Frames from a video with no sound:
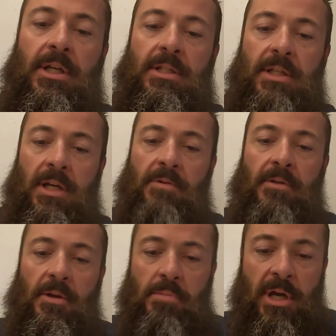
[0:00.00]
going to sneak
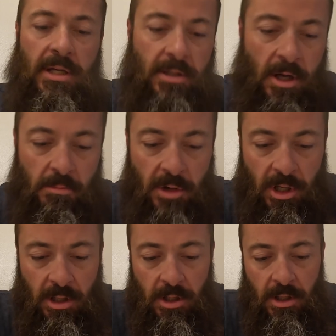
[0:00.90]
everything past. I'm
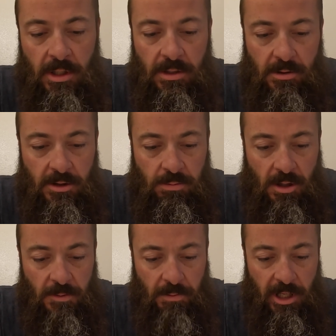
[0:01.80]
not. So the
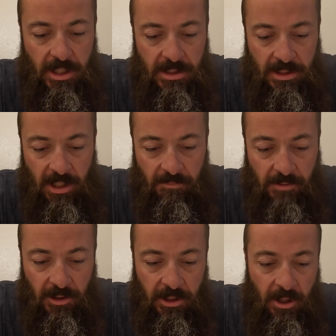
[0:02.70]
swash plate is
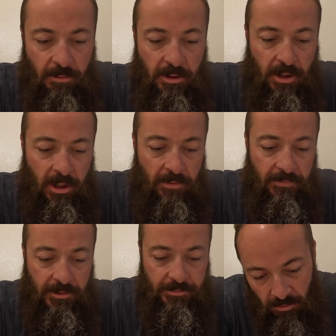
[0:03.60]
definitely coming
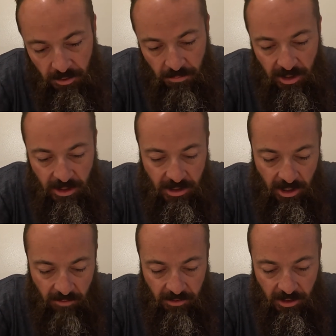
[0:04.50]
off, which means I
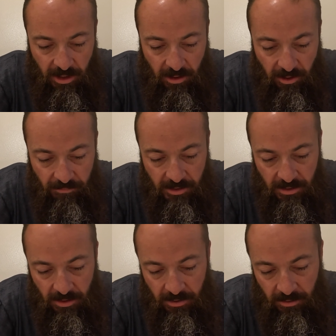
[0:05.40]
have to take off
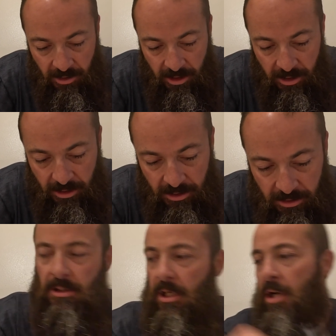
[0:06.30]
these other links.
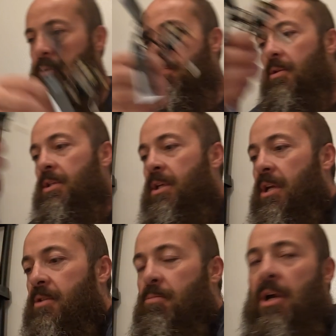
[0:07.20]
I'm going to put the
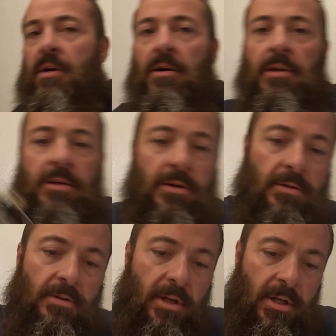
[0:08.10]
skids back on
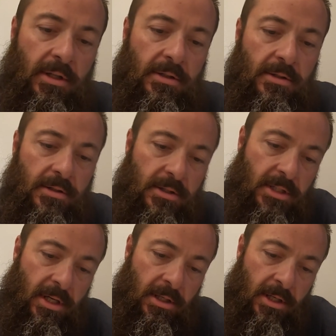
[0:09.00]
too so I can
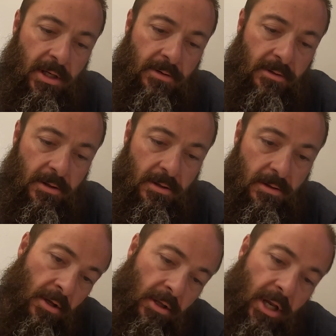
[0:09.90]
set it down.
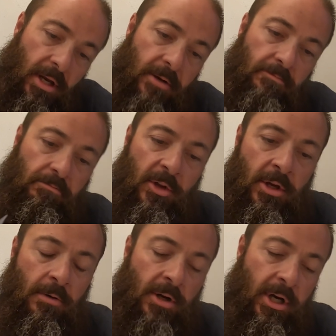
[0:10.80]
Like,
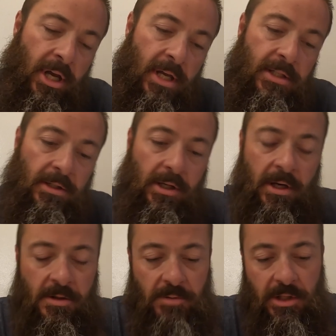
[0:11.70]
you know what, guys? Look,
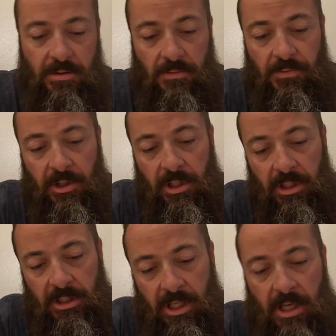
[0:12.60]
here's my true
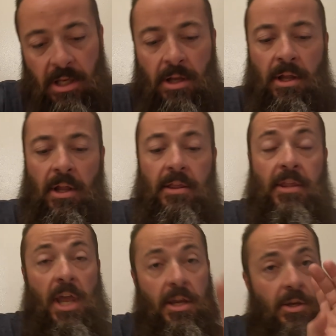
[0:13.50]
feelings, okay?
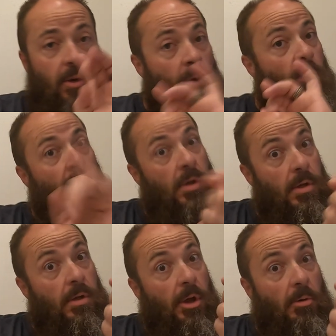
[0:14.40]
Thank you,
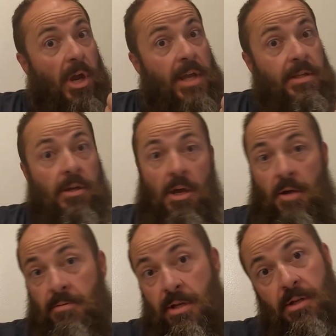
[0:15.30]
Horizon
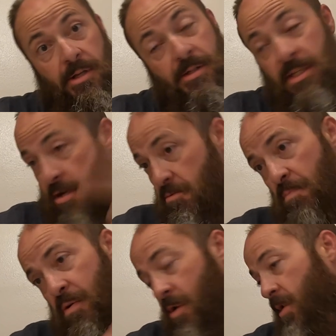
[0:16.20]
Hobby. You sent
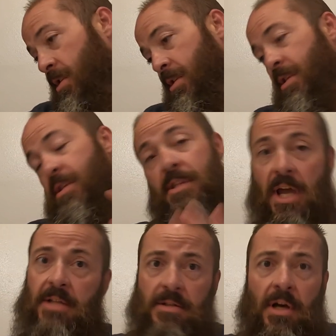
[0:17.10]
me parts.
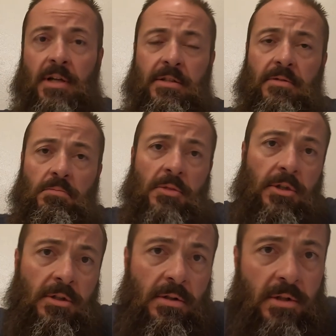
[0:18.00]
That's awesome.
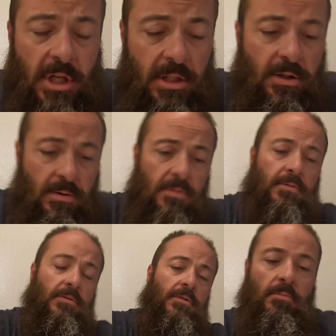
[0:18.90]
That's cool.
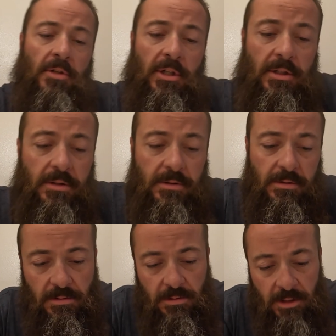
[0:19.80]
But
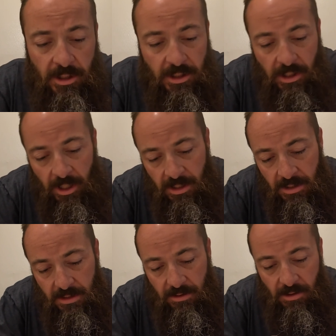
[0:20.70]
I
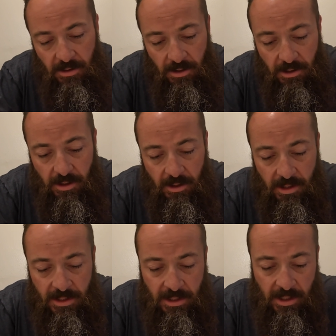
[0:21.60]
just, look,
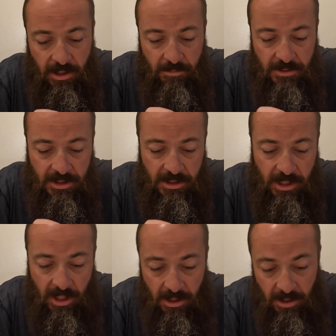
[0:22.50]
this thing, I'm
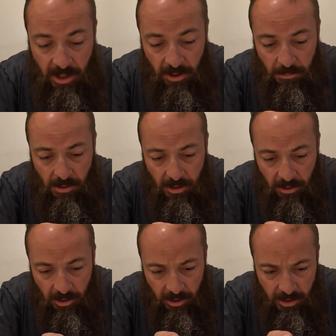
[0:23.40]
scared to death
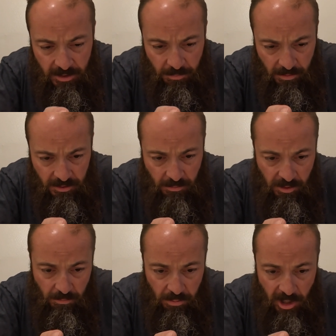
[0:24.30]
working on it. It's supposed to
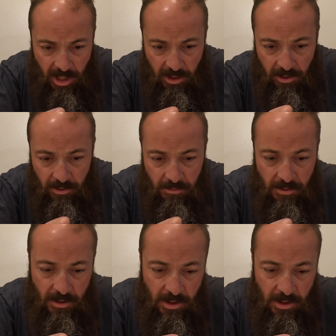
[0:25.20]
be brand new.